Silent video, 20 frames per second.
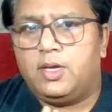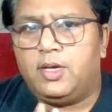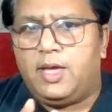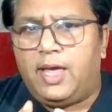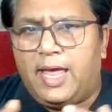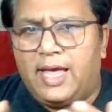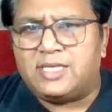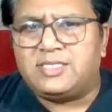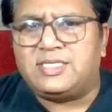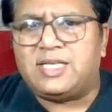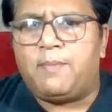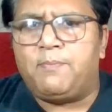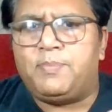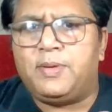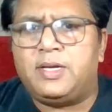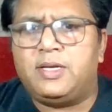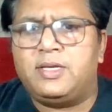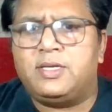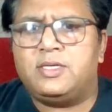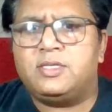
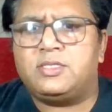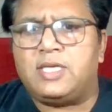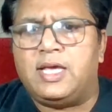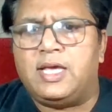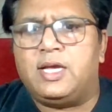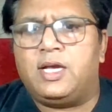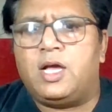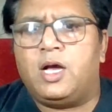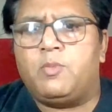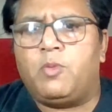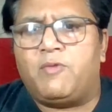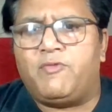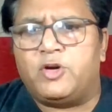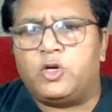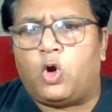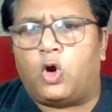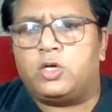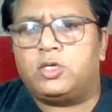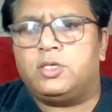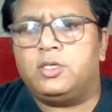Example is income of a
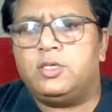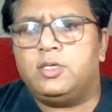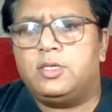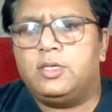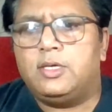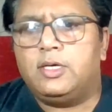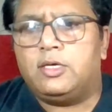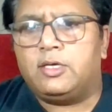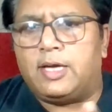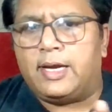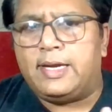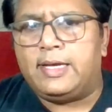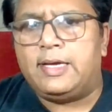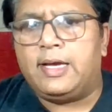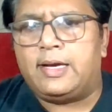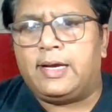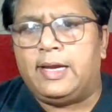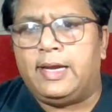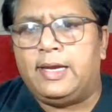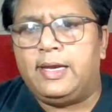doctor running a
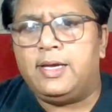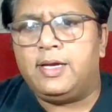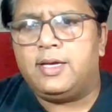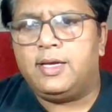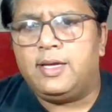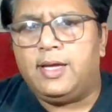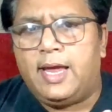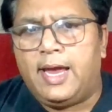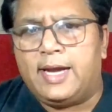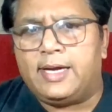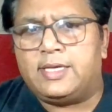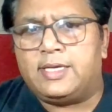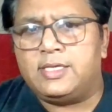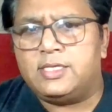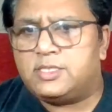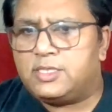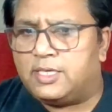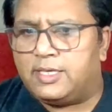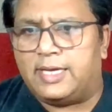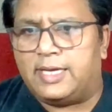clinic at
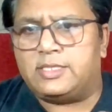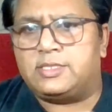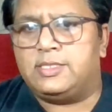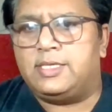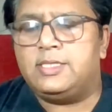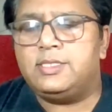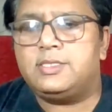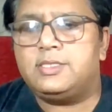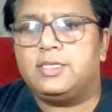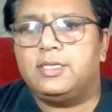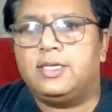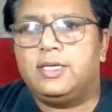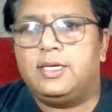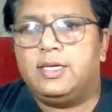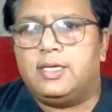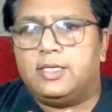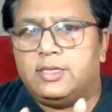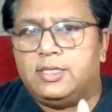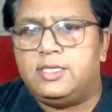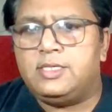his residence.
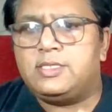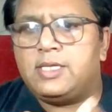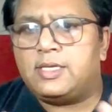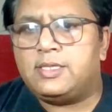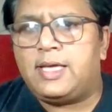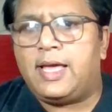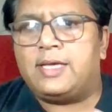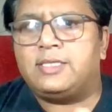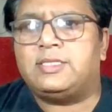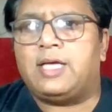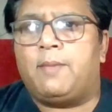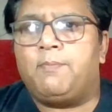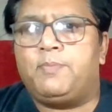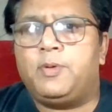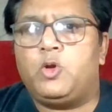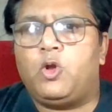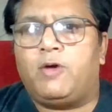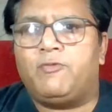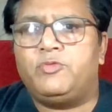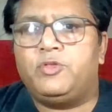These are the
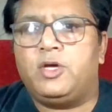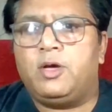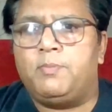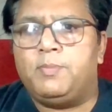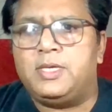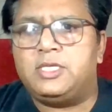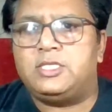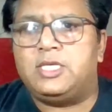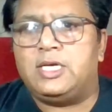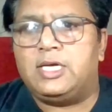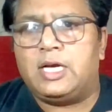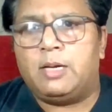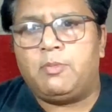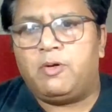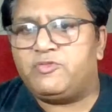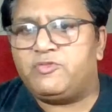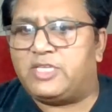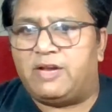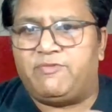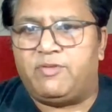example of the mixed income
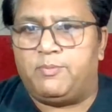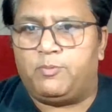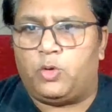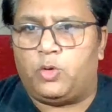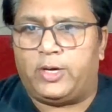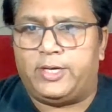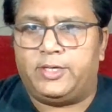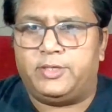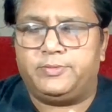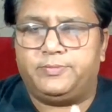of self-employed.